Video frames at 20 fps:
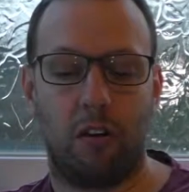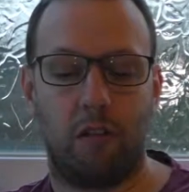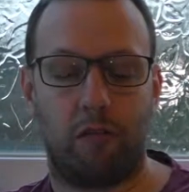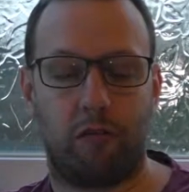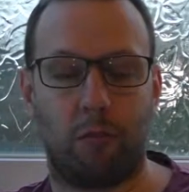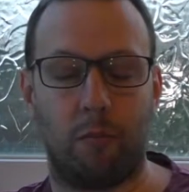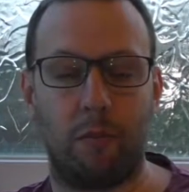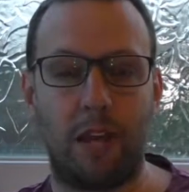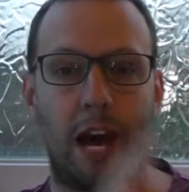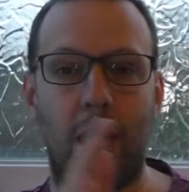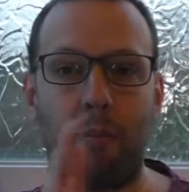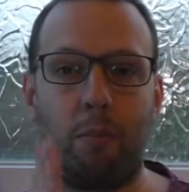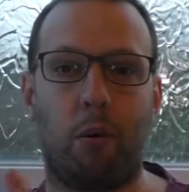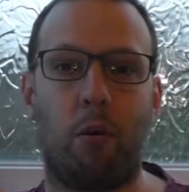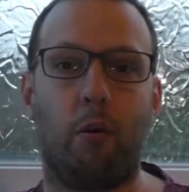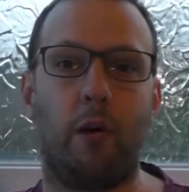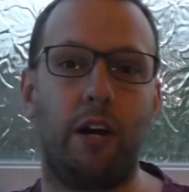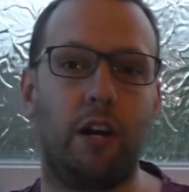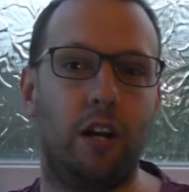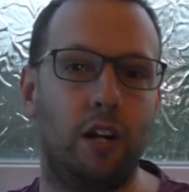From that
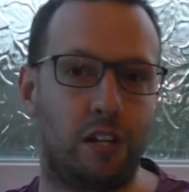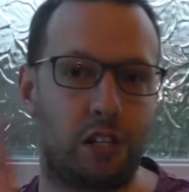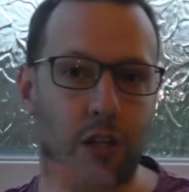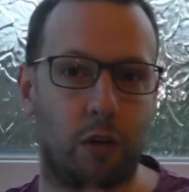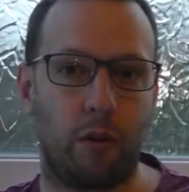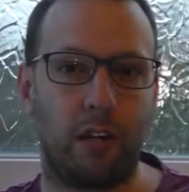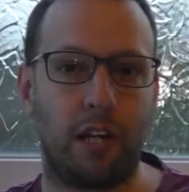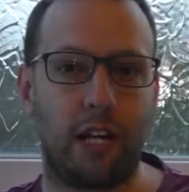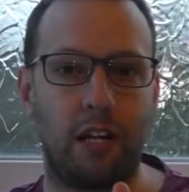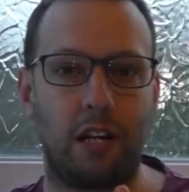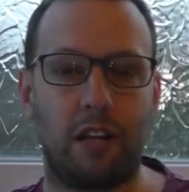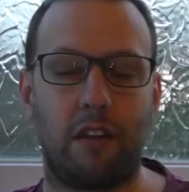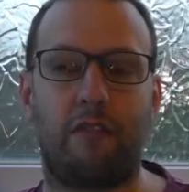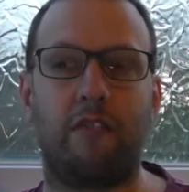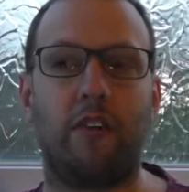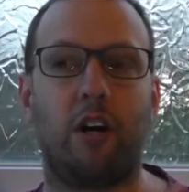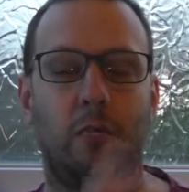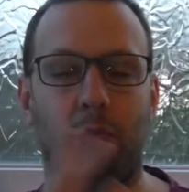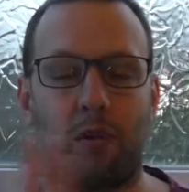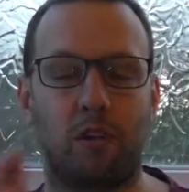point until the end of the
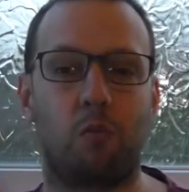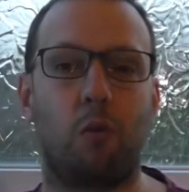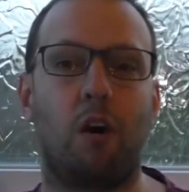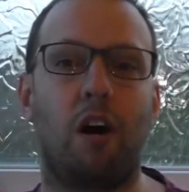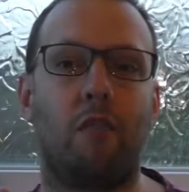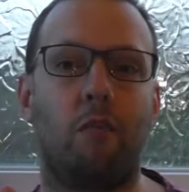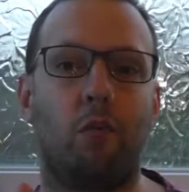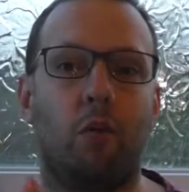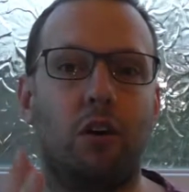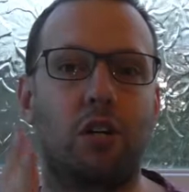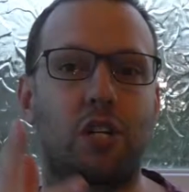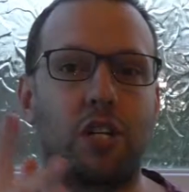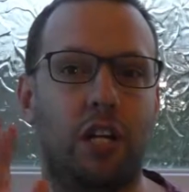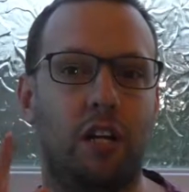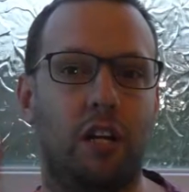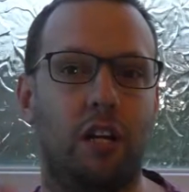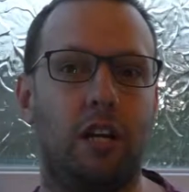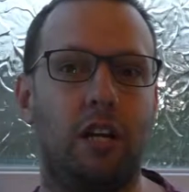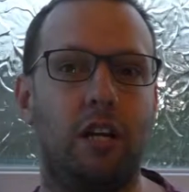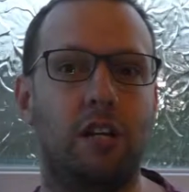film, it's worth
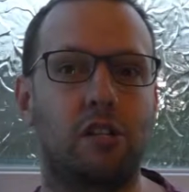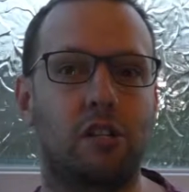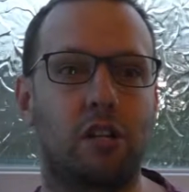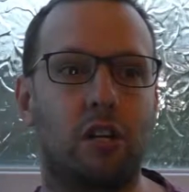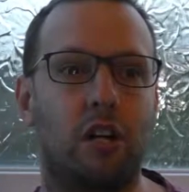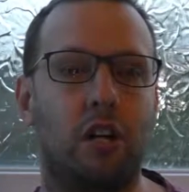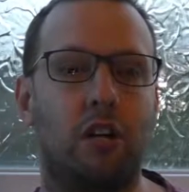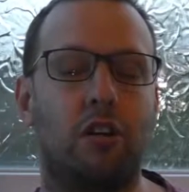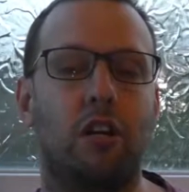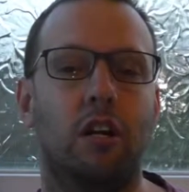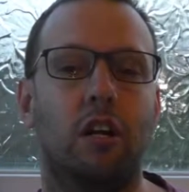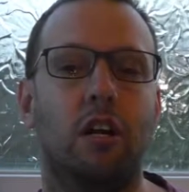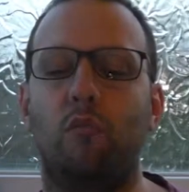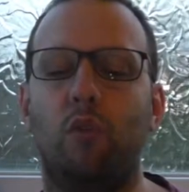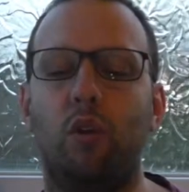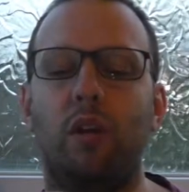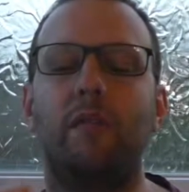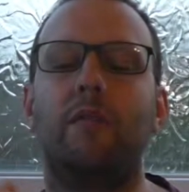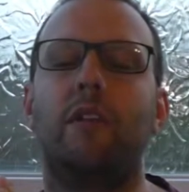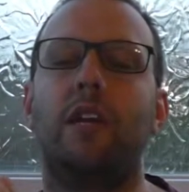watching, it's good.
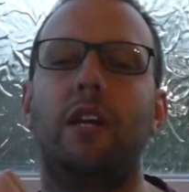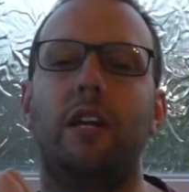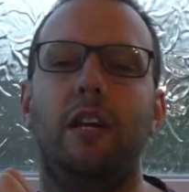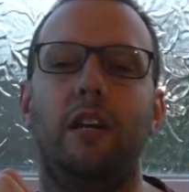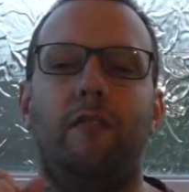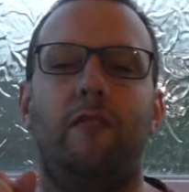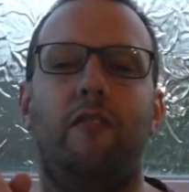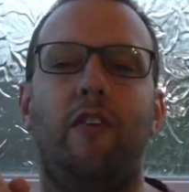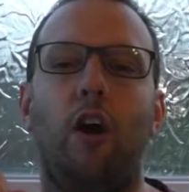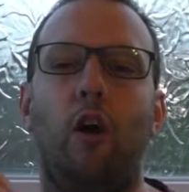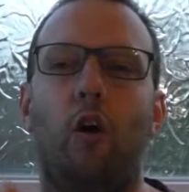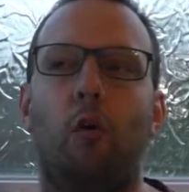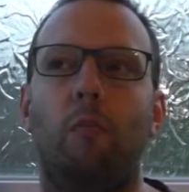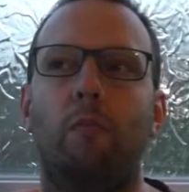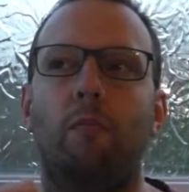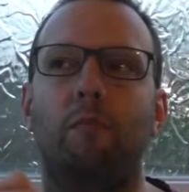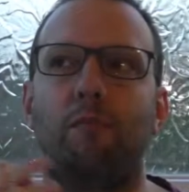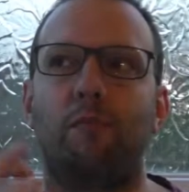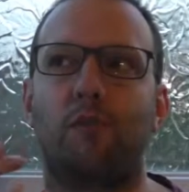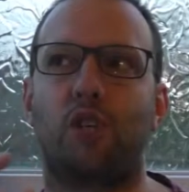The
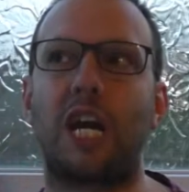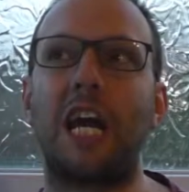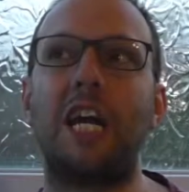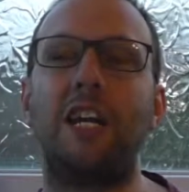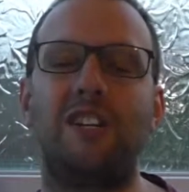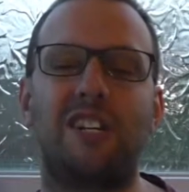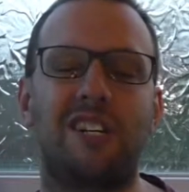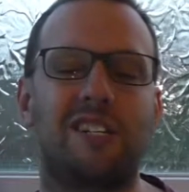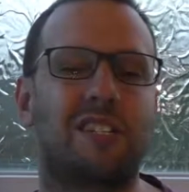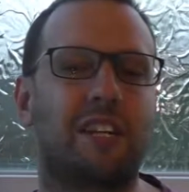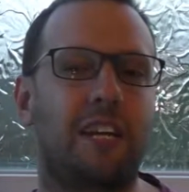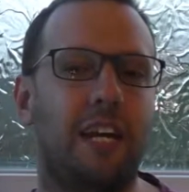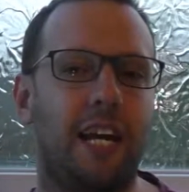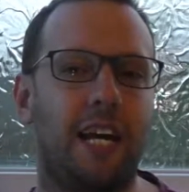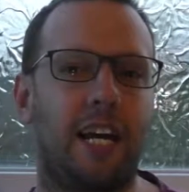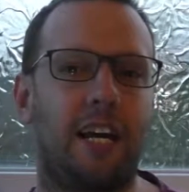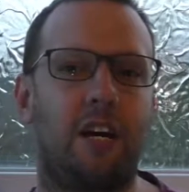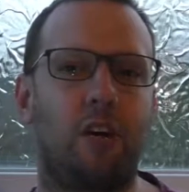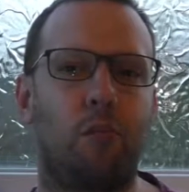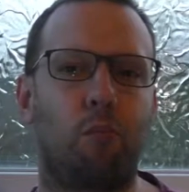film changes
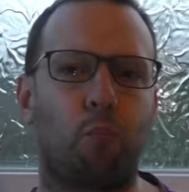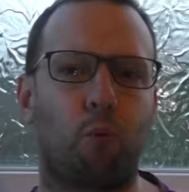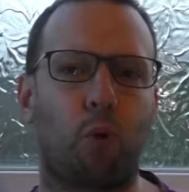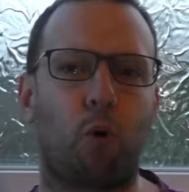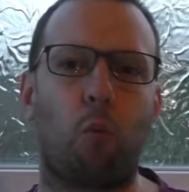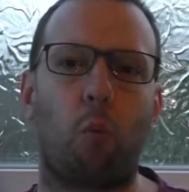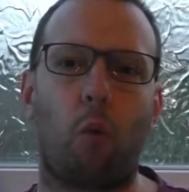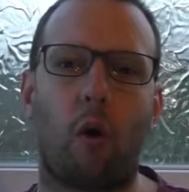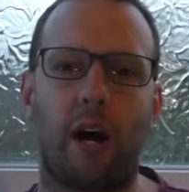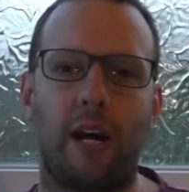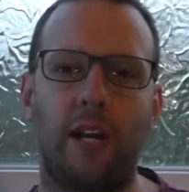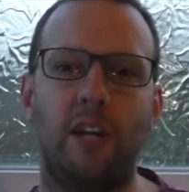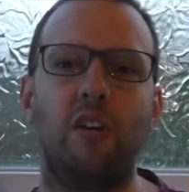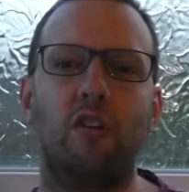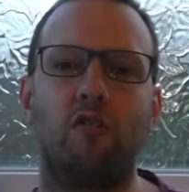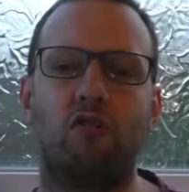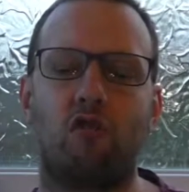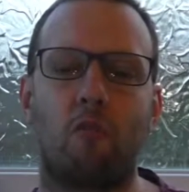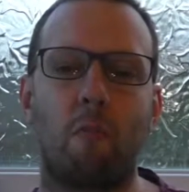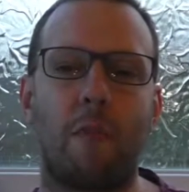gear quite
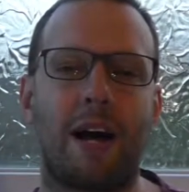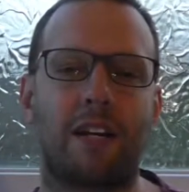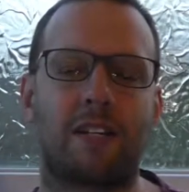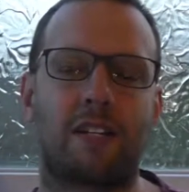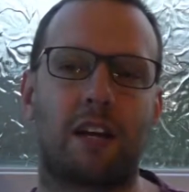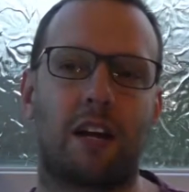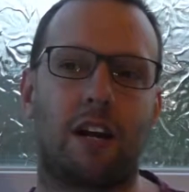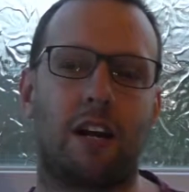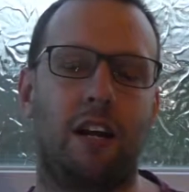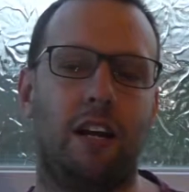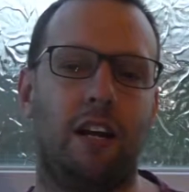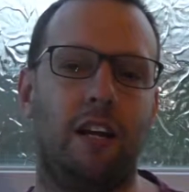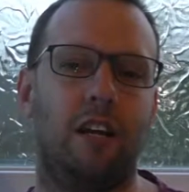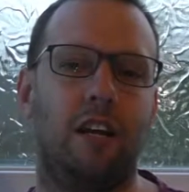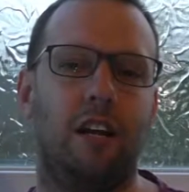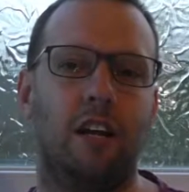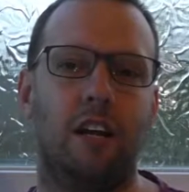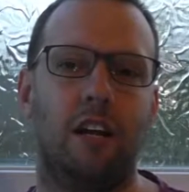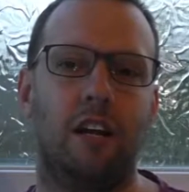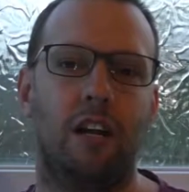dramatically